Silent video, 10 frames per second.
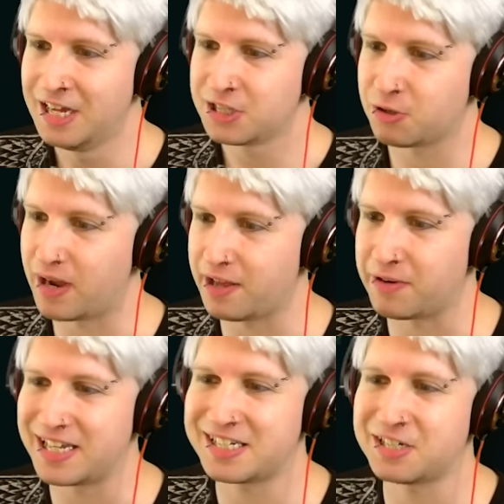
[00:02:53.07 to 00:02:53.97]
So
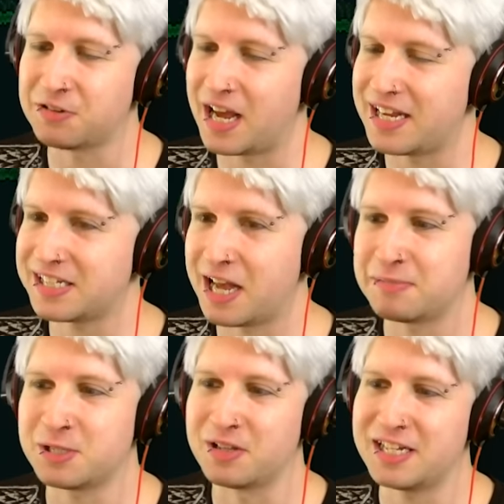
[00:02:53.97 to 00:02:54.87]
anyway, it's still nighttime,
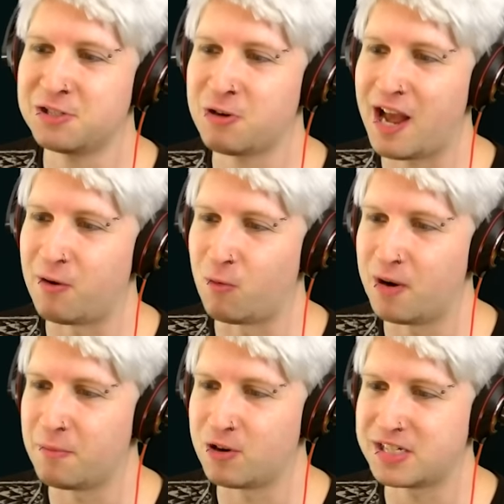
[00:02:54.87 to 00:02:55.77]
so let's try it
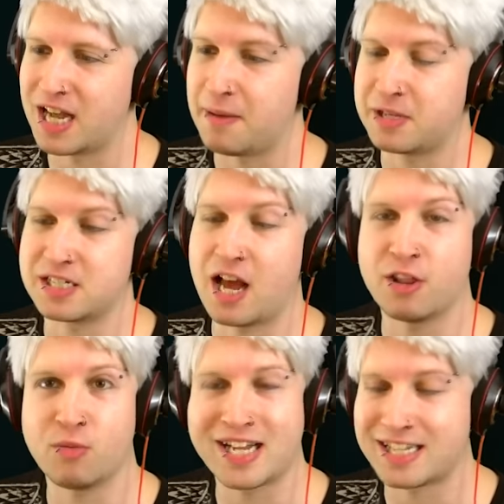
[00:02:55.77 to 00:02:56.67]
one more time, because
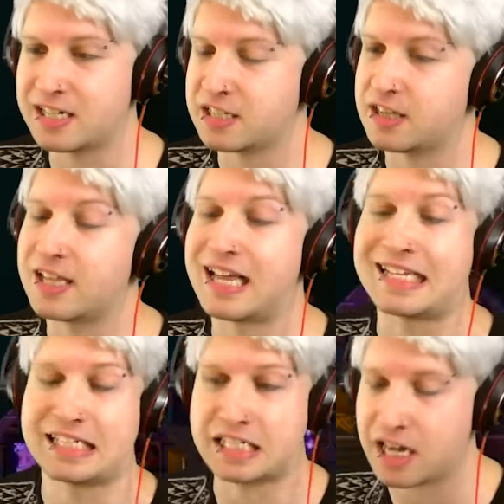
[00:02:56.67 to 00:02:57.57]
otherwise that's the thing
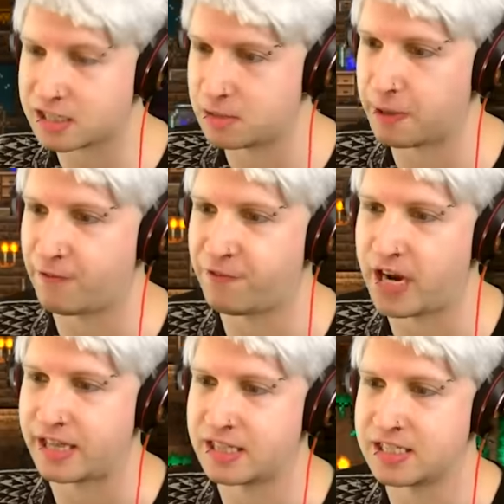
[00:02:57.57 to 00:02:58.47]
that sucks about
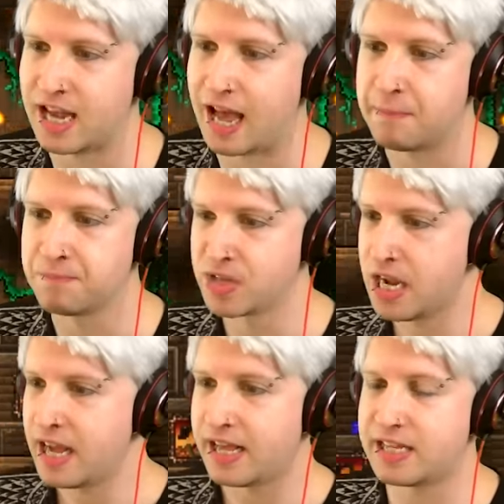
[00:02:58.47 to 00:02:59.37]
fighting this guy,
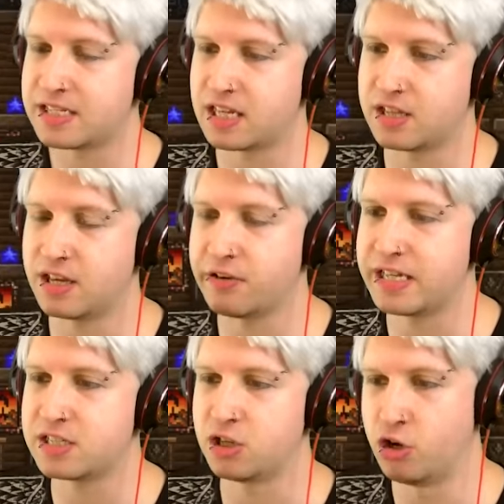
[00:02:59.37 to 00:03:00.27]
is there
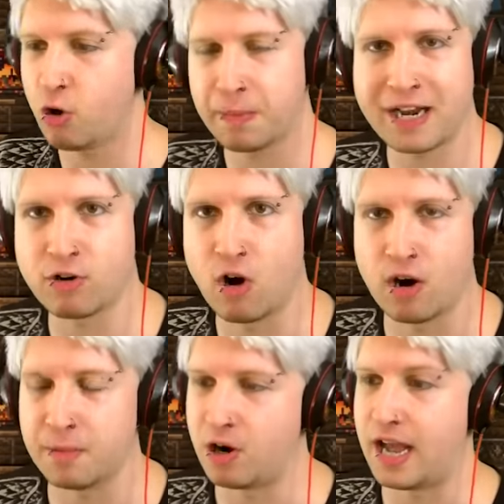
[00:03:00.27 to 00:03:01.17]
is no better
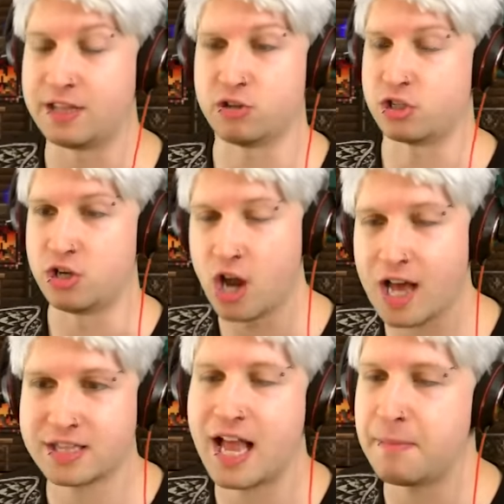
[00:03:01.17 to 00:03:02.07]
armor and there's
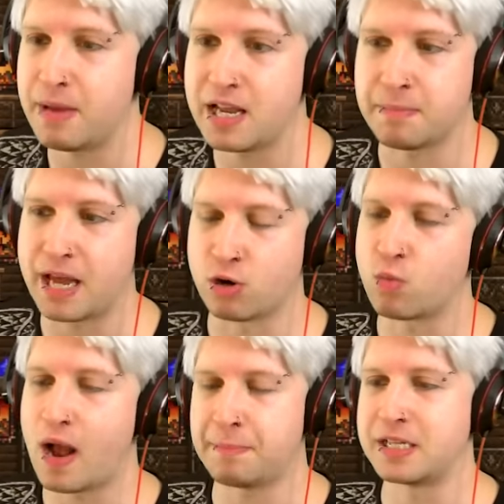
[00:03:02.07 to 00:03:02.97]
not that many better
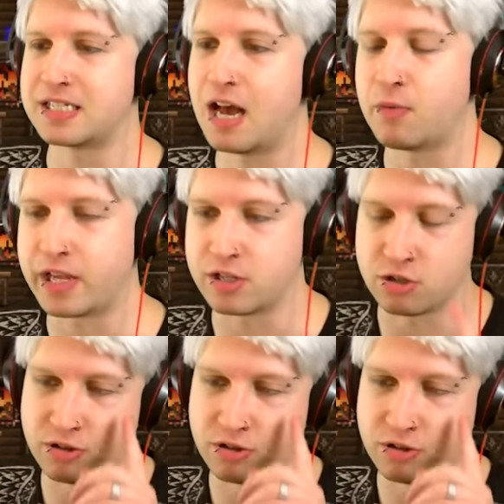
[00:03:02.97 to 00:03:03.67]
weapons that we could do.